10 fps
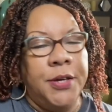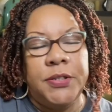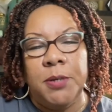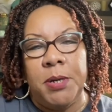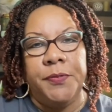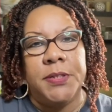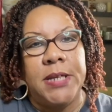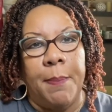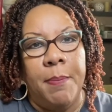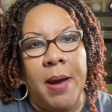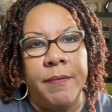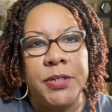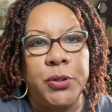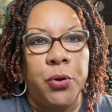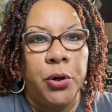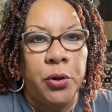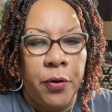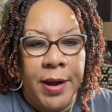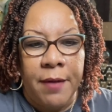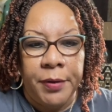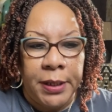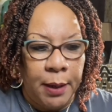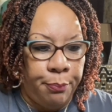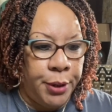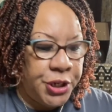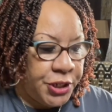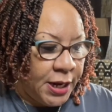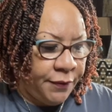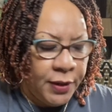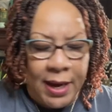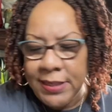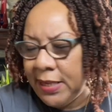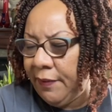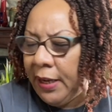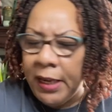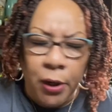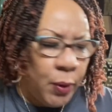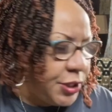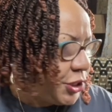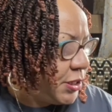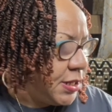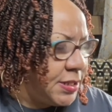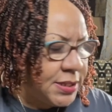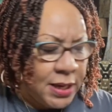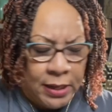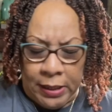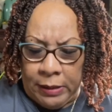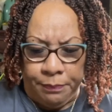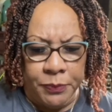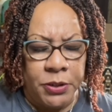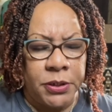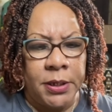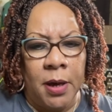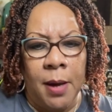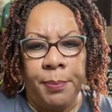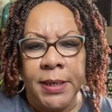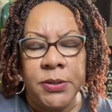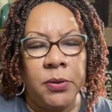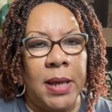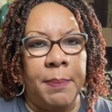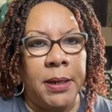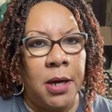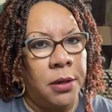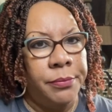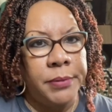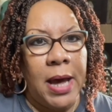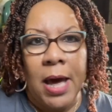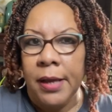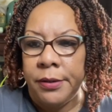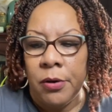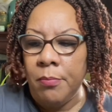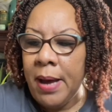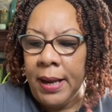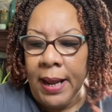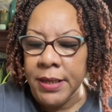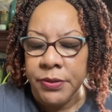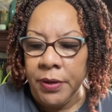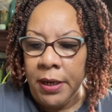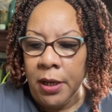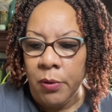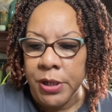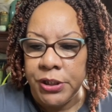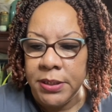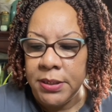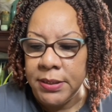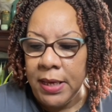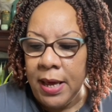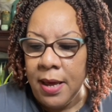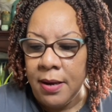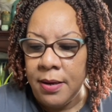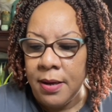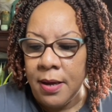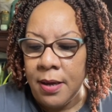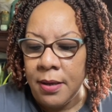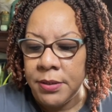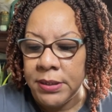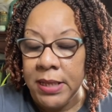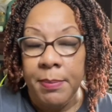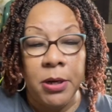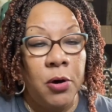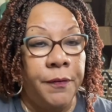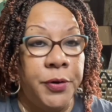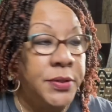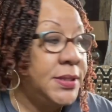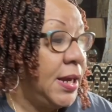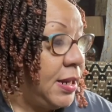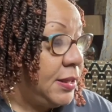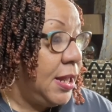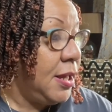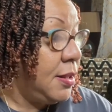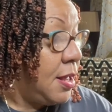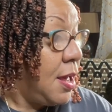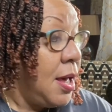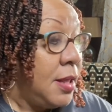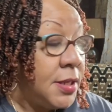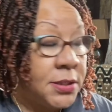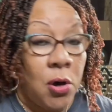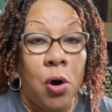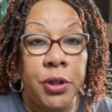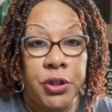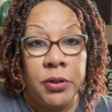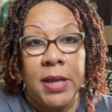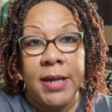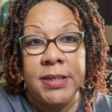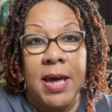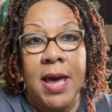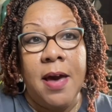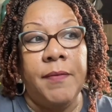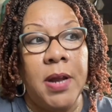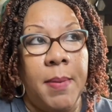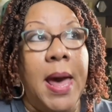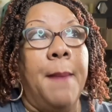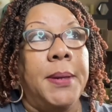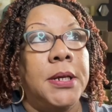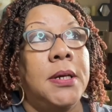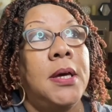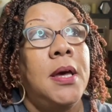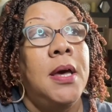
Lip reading: you so much for stopping by Restore Glory. I really appreciate it. If you guys have any questions, please do let me know. I don't mind answering any questions. And just let me know if you see anything in this haul that you'd like to have, and I'm happy to